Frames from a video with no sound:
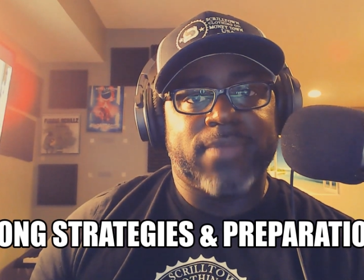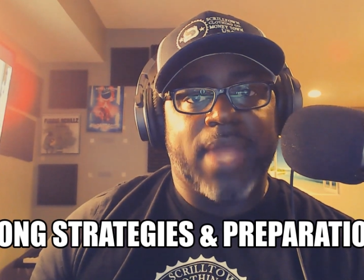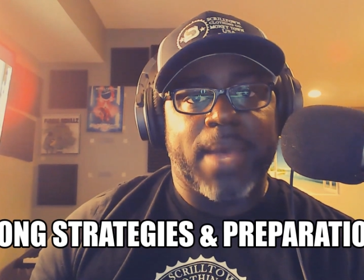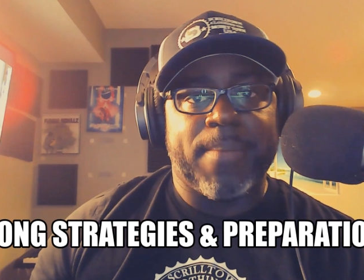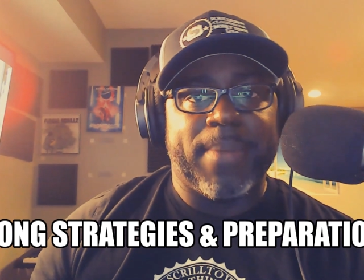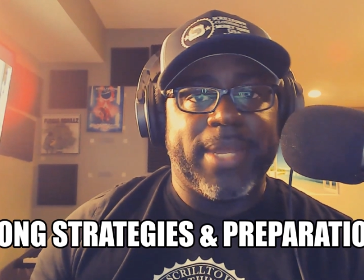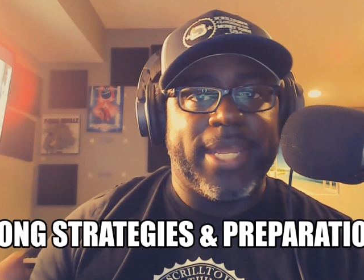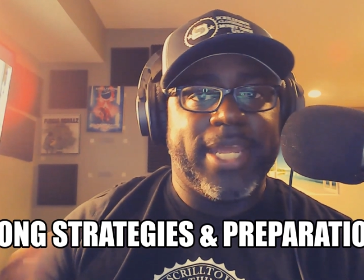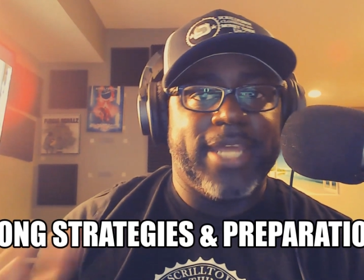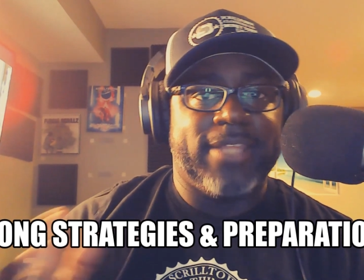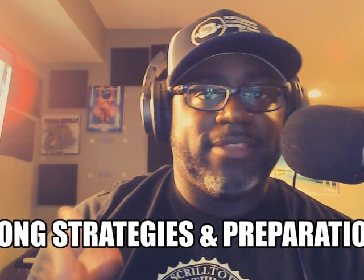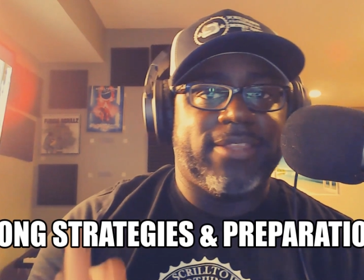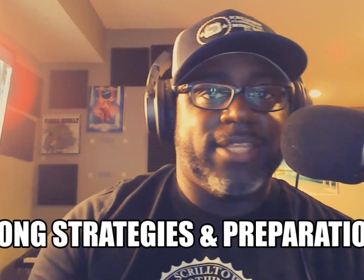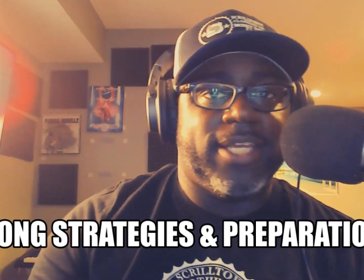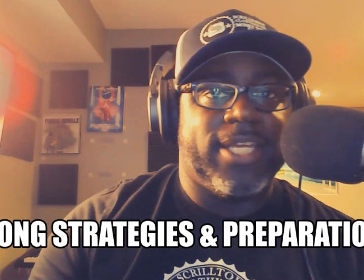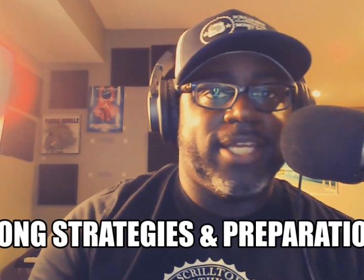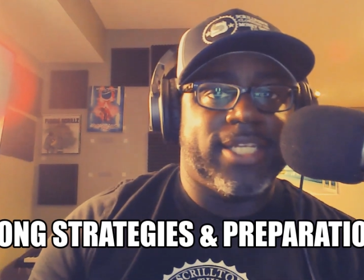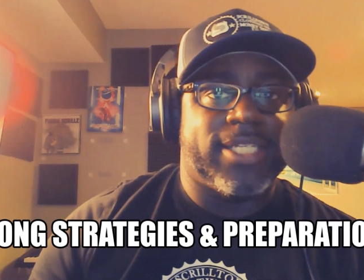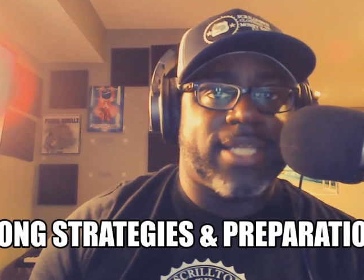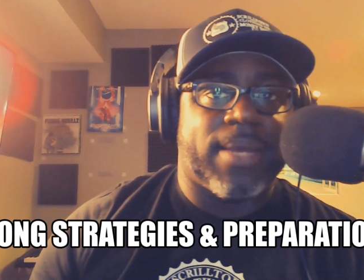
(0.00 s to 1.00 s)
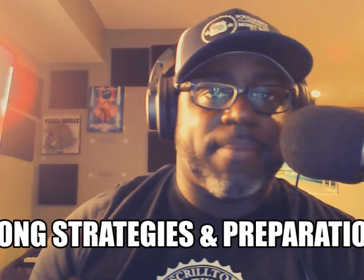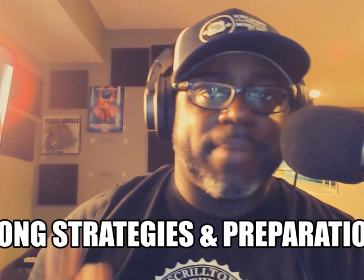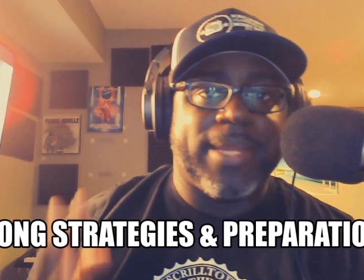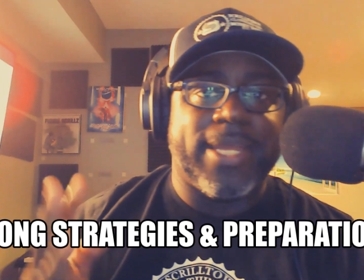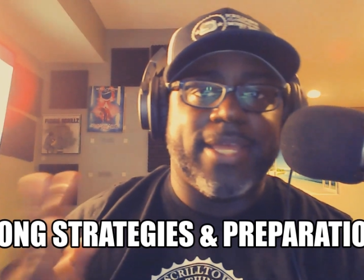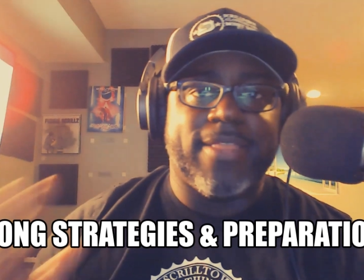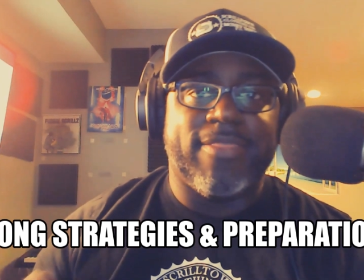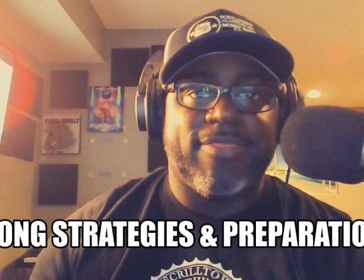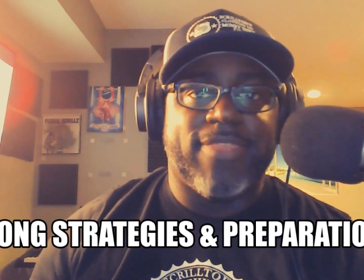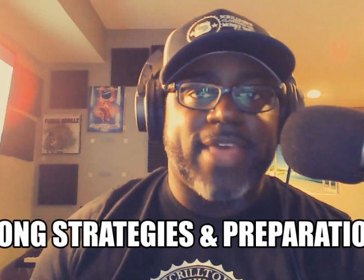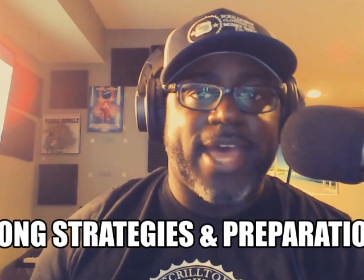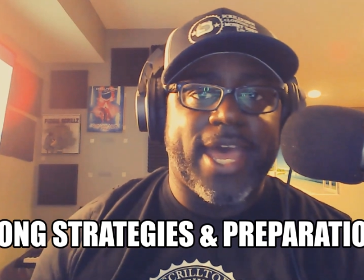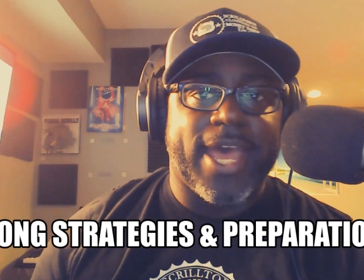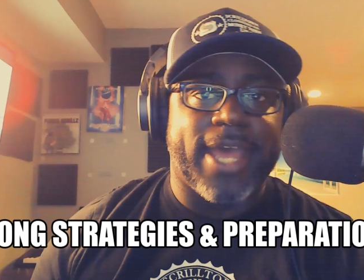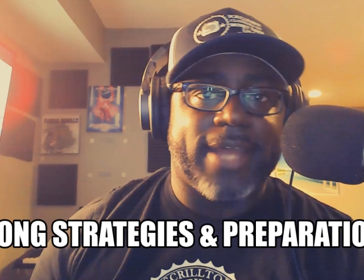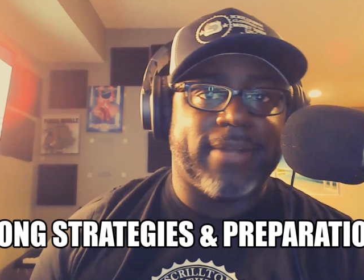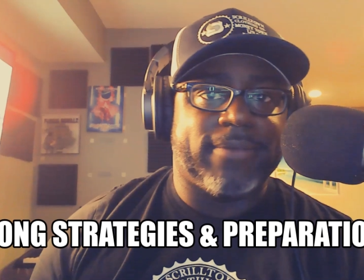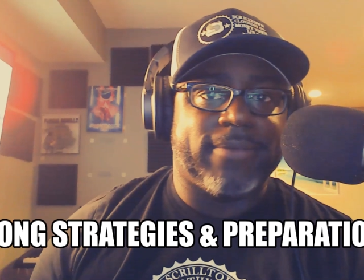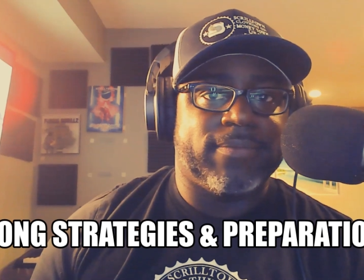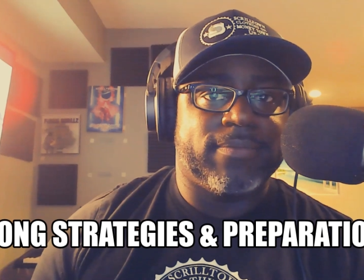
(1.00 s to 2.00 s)
I'm going to hit this. I'm going to hit
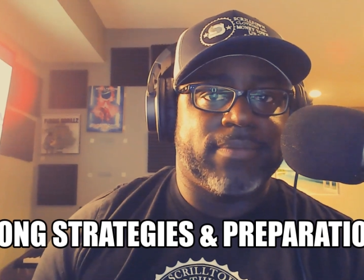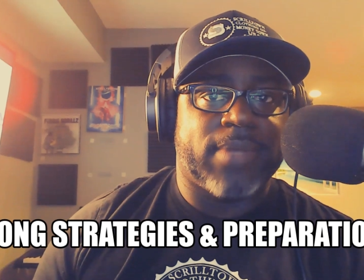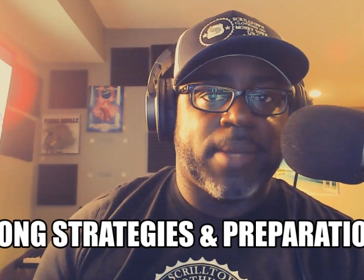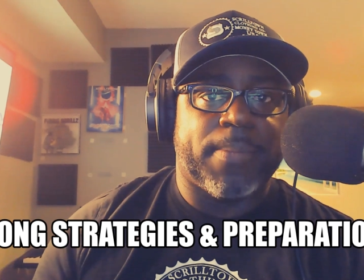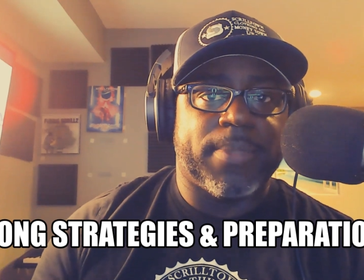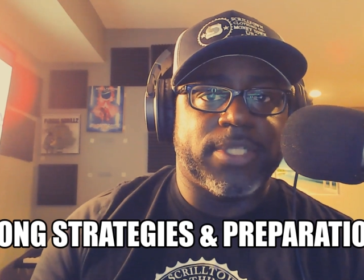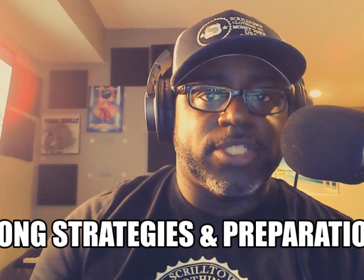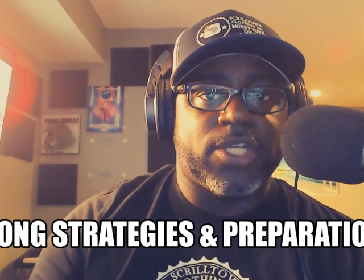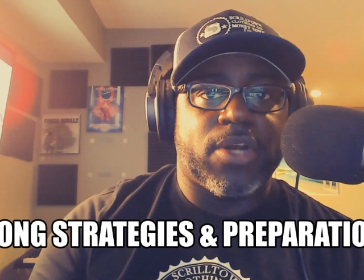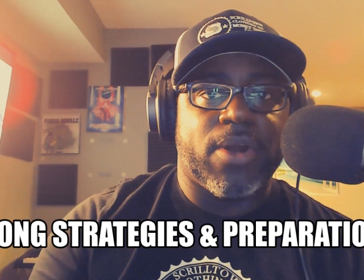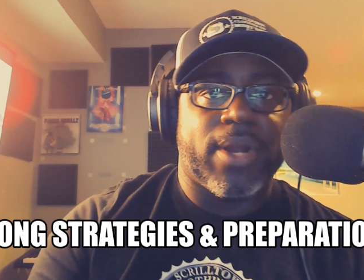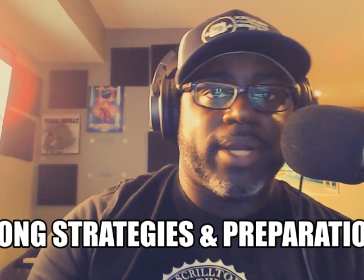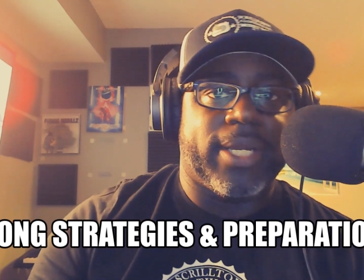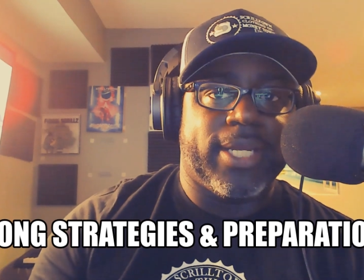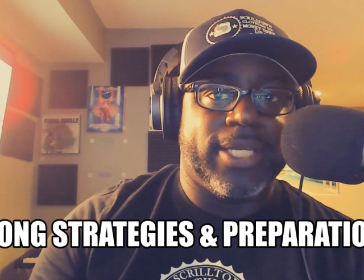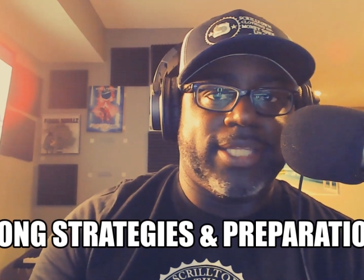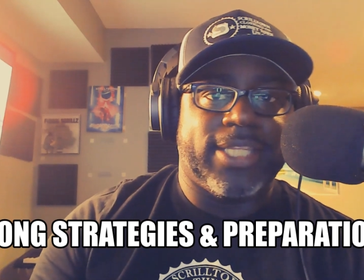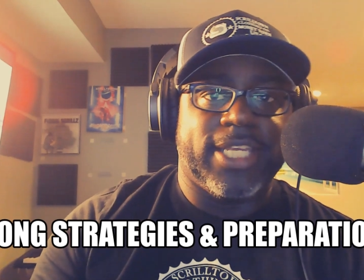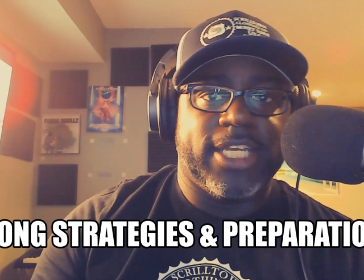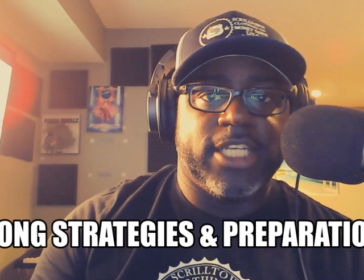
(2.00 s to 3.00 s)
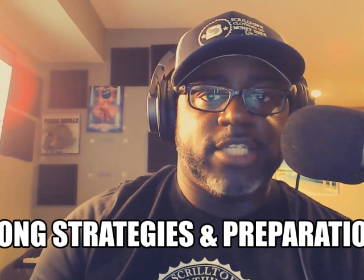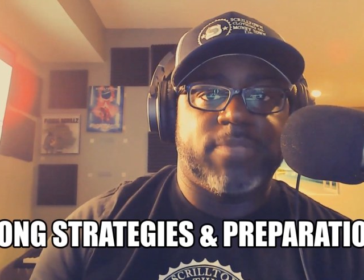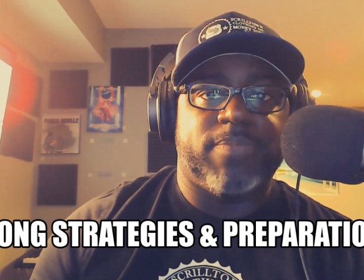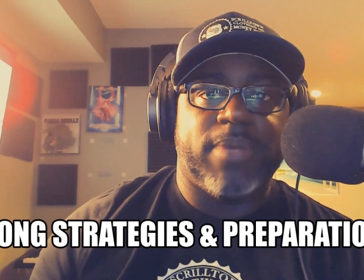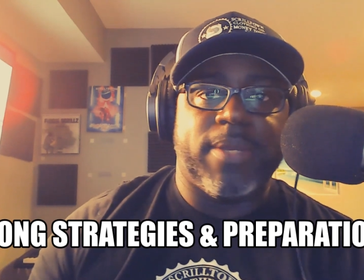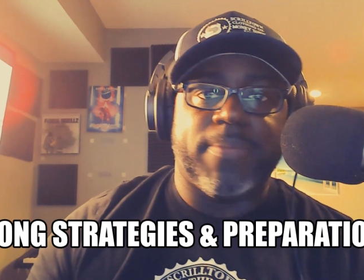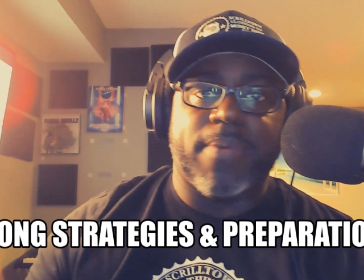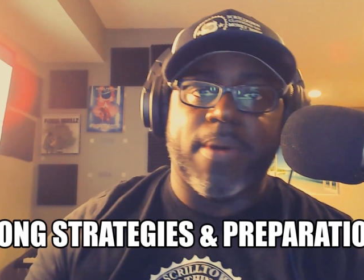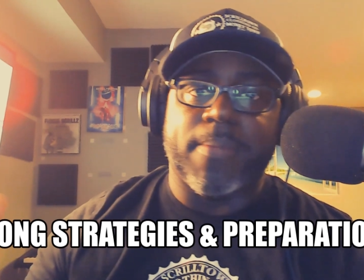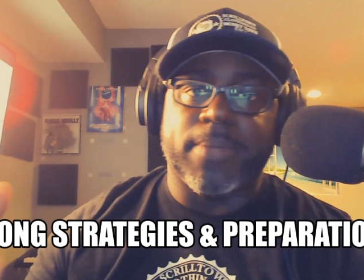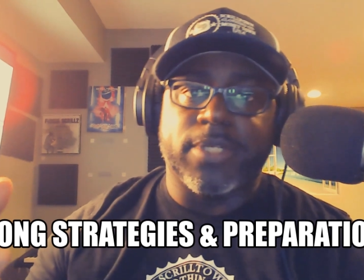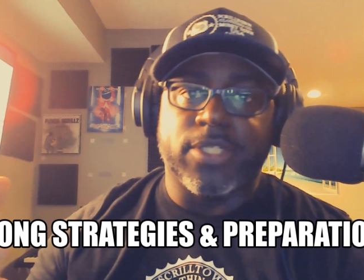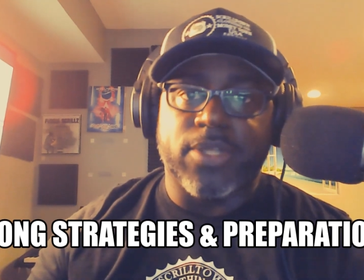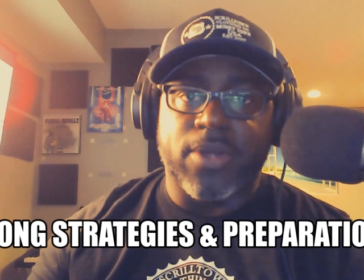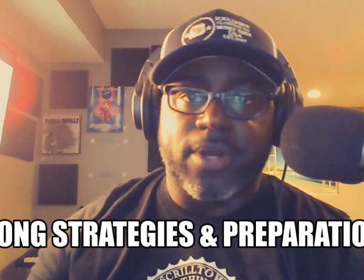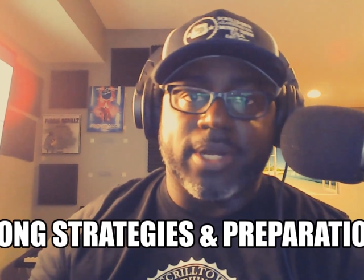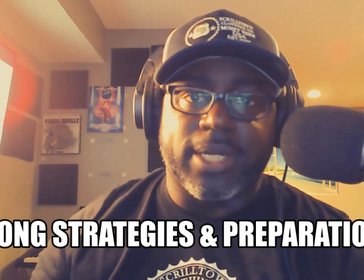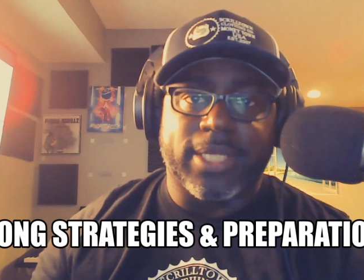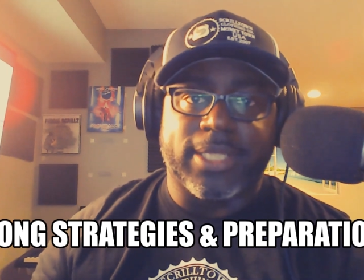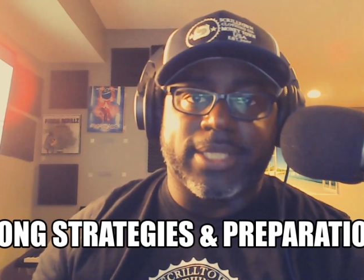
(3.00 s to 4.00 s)
that. I'm going to target these people. I'm going to
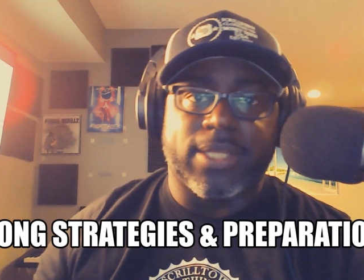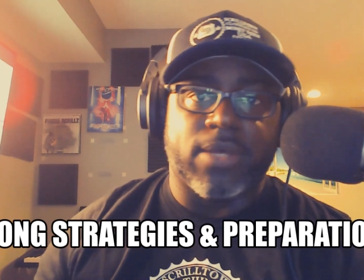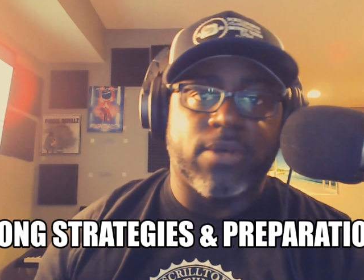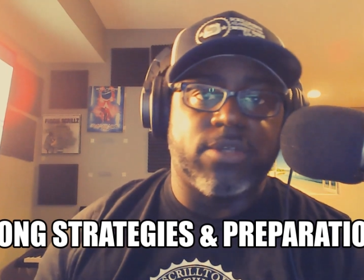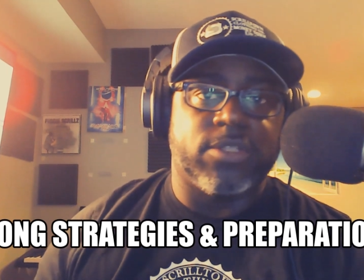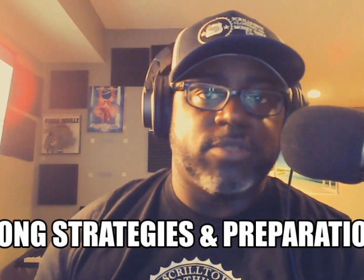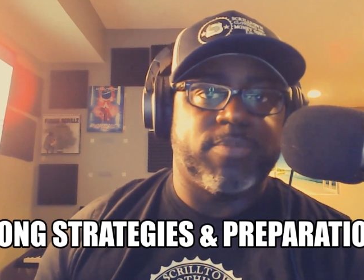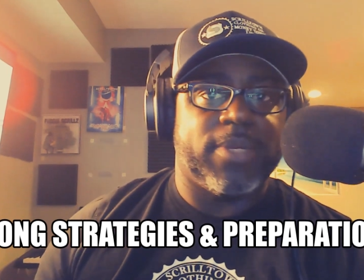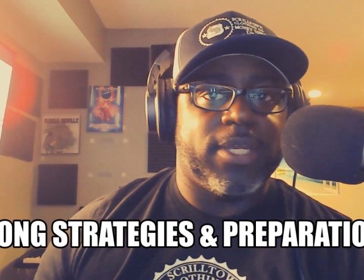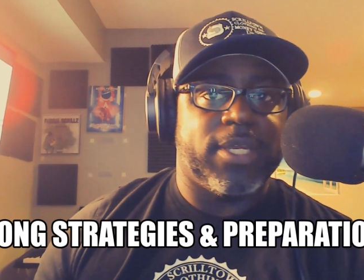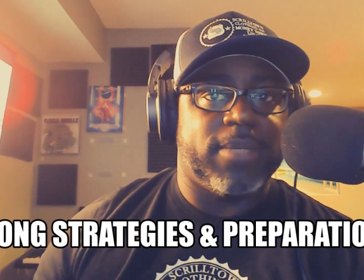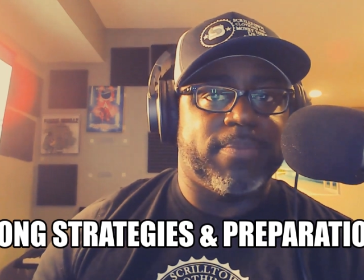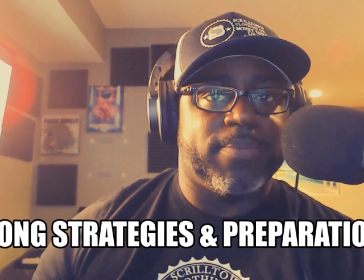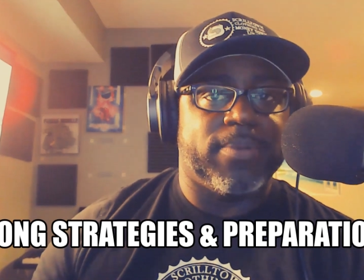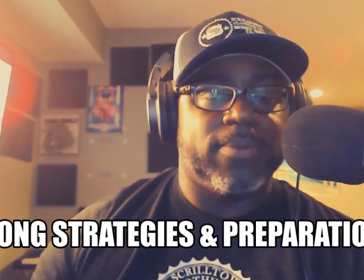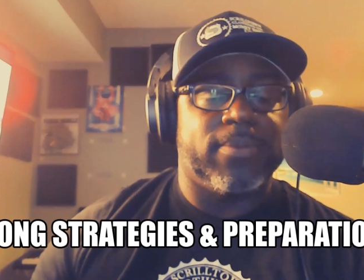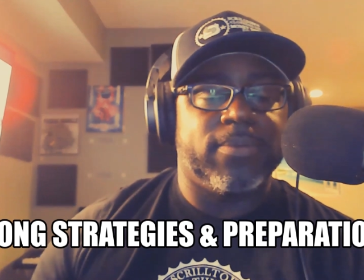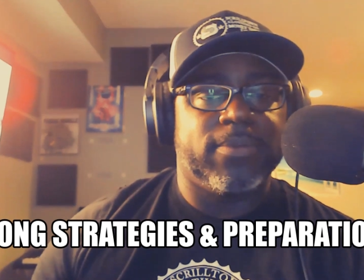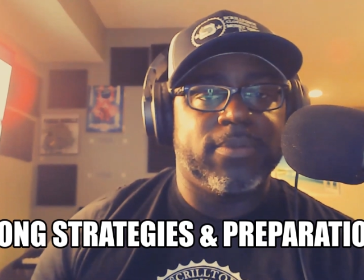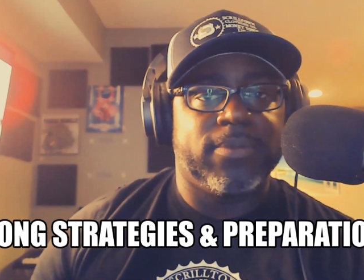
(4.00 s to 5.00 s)
target those people.